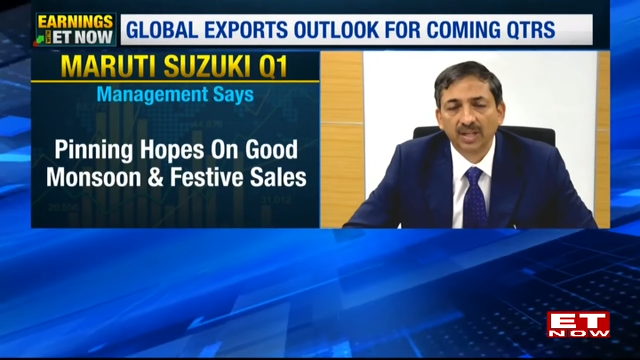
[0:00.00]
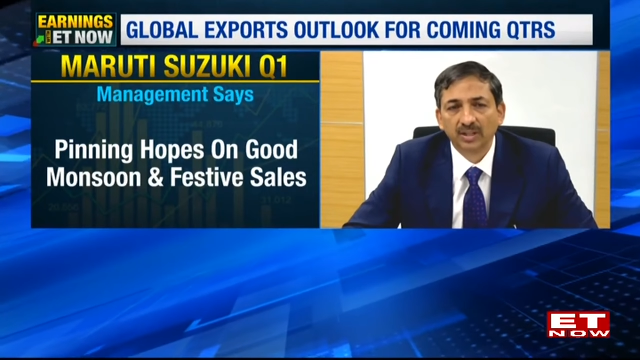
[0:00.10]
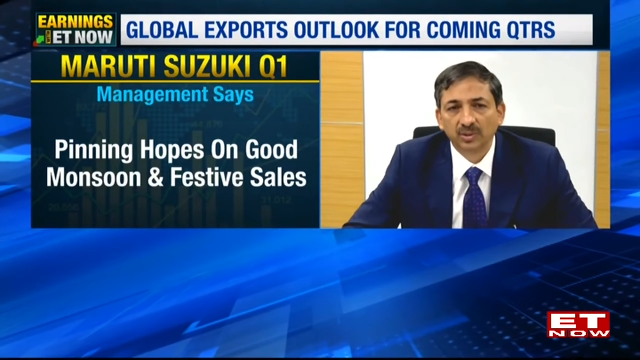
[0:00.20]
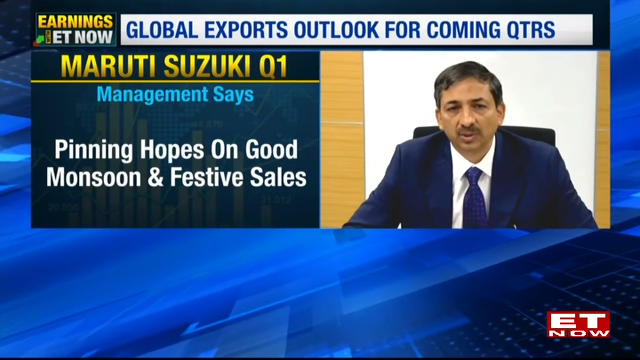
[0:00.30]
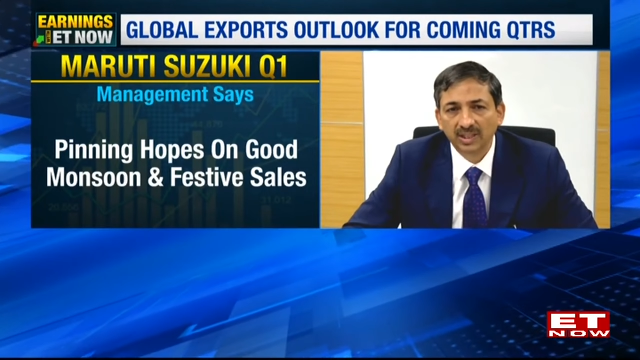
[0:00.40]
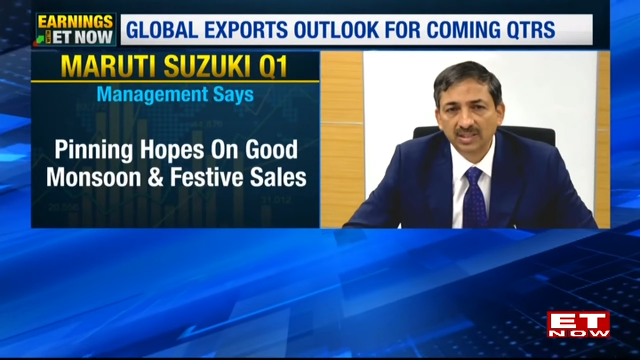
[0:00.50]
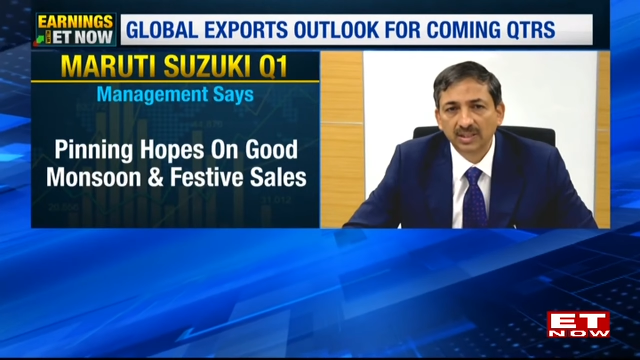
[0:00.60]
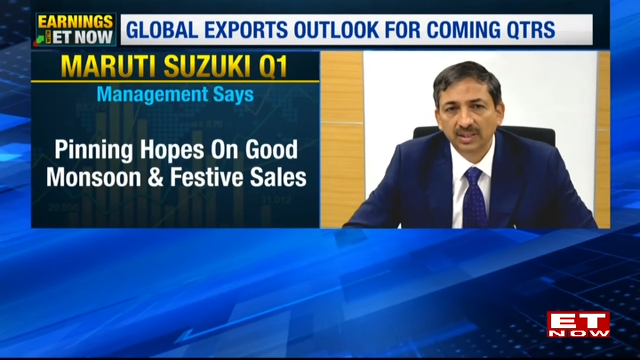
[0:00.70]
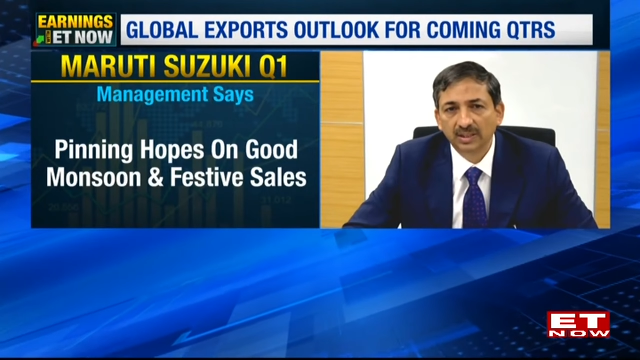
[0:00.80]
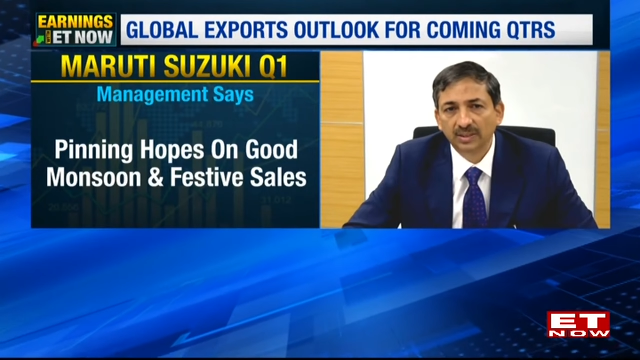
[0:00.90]
so this
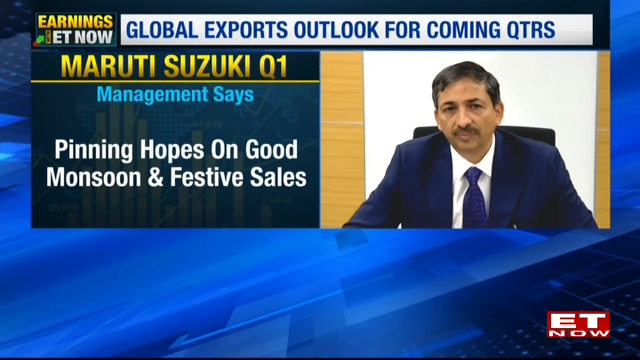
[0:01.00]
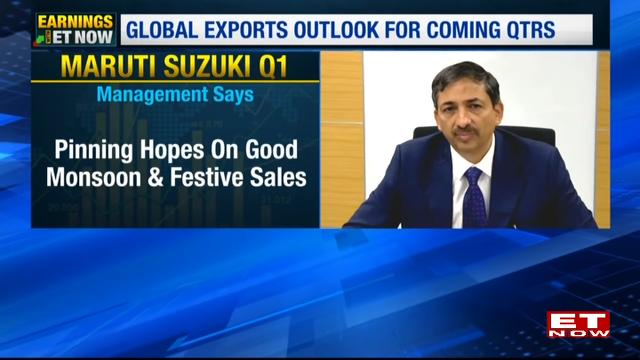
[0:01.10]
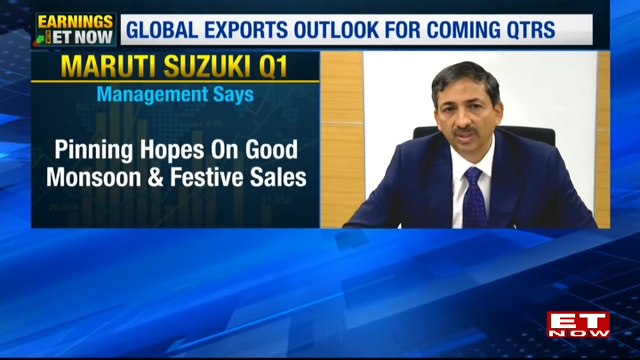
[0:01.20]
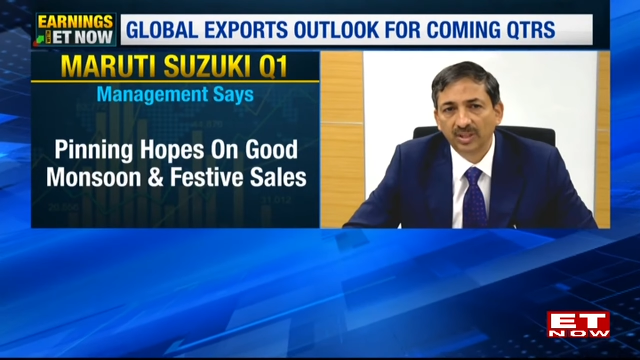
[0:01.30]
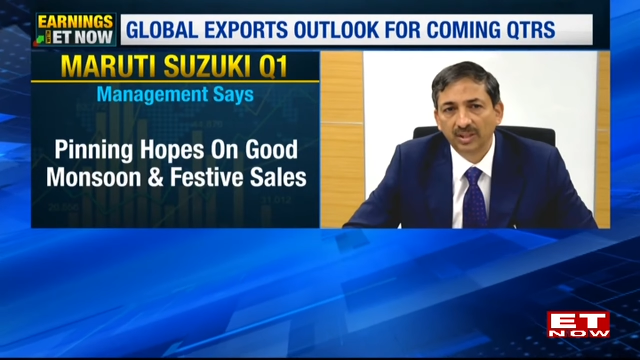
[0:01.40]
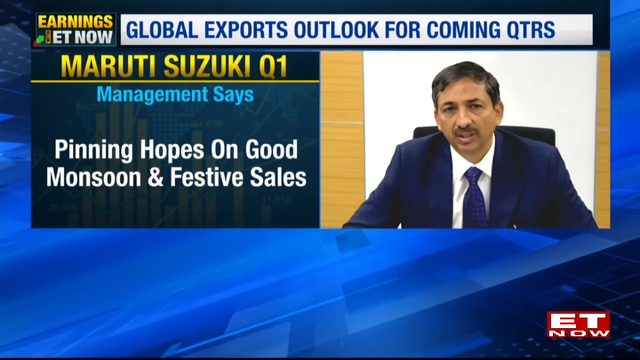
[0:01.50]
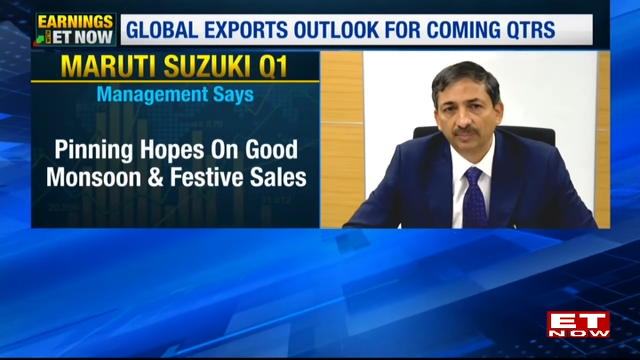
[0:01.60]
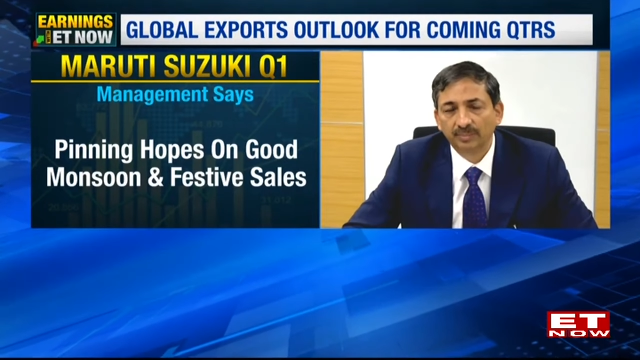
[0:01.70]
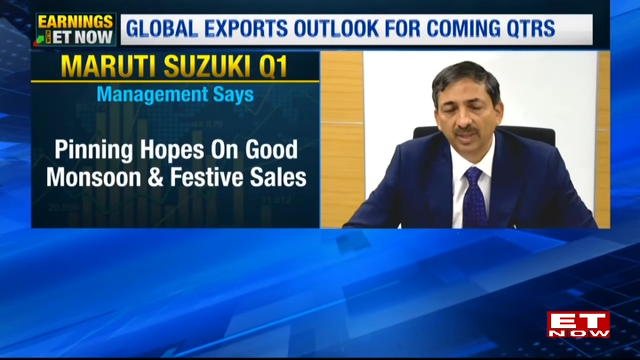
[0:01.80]
year, um,